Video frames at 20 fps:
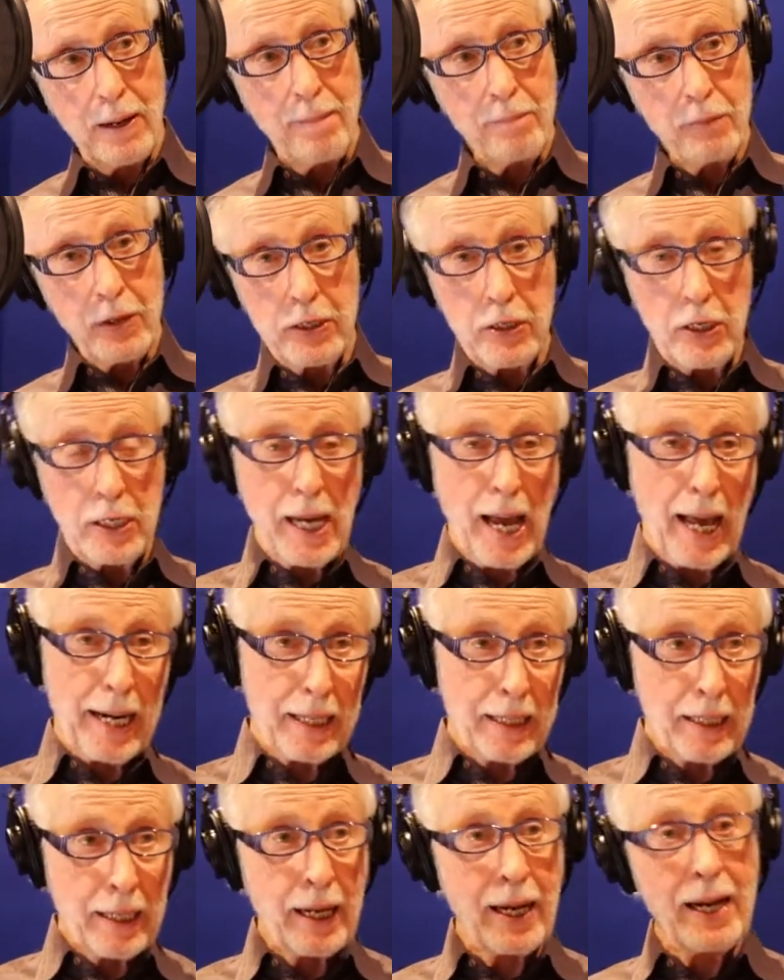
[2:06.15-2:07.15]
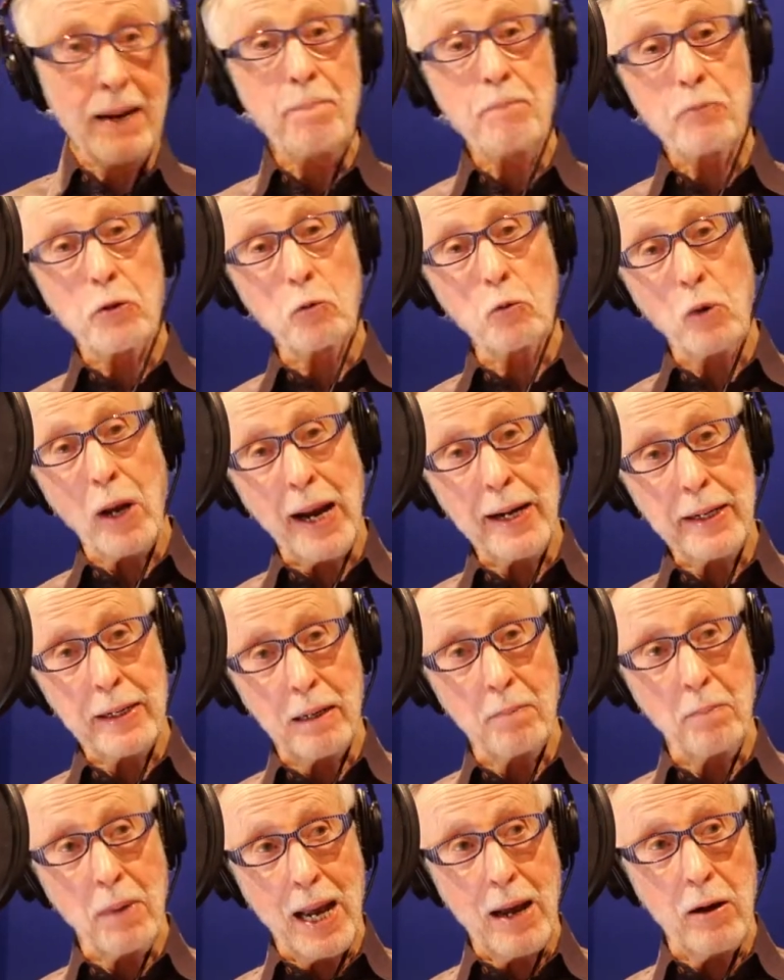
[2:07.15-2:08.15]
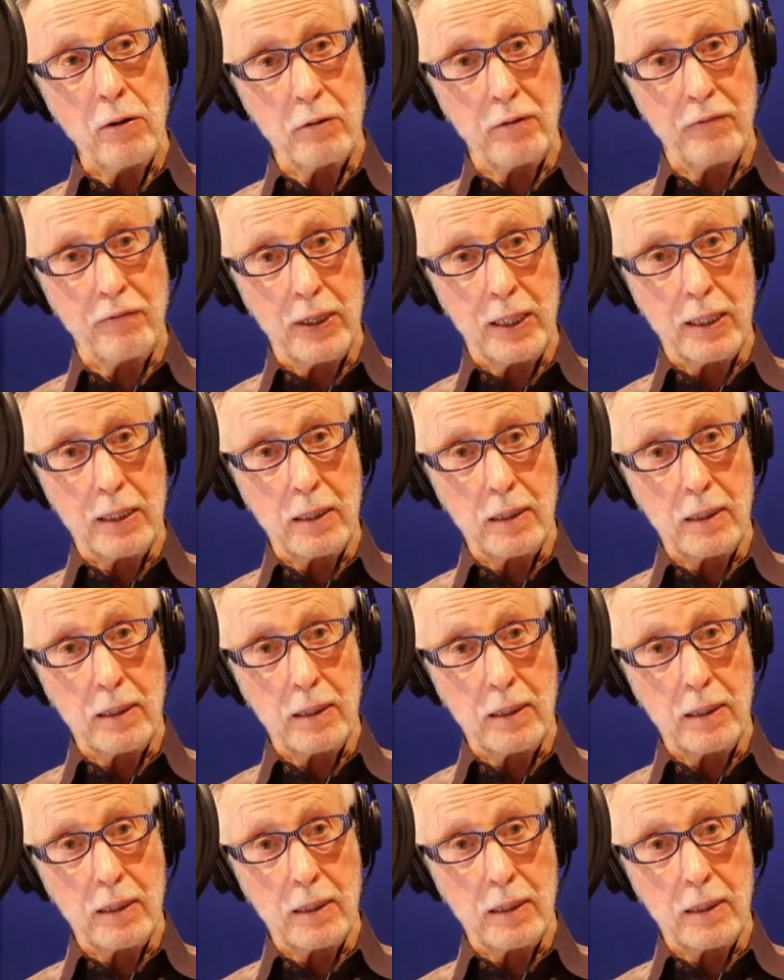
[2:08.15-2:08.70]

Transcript: And you got to keep the right amount of it.